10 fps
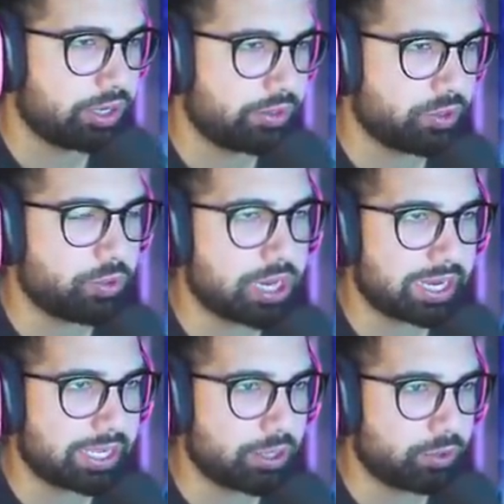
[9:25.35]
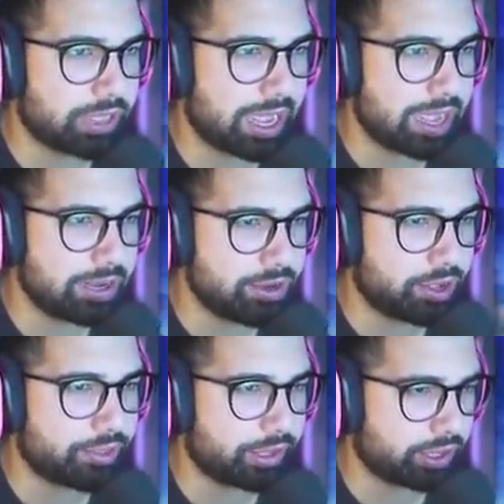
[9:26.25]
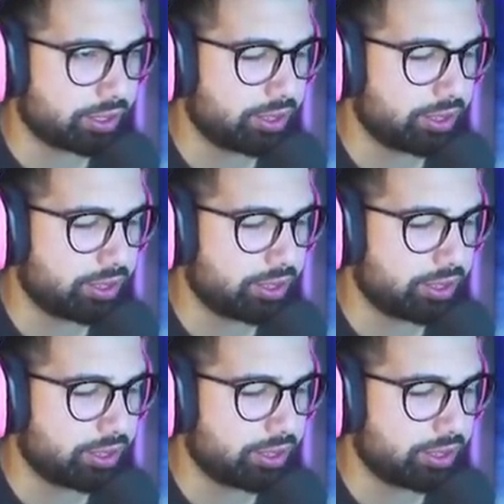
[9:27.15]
The dude I killed had nothing.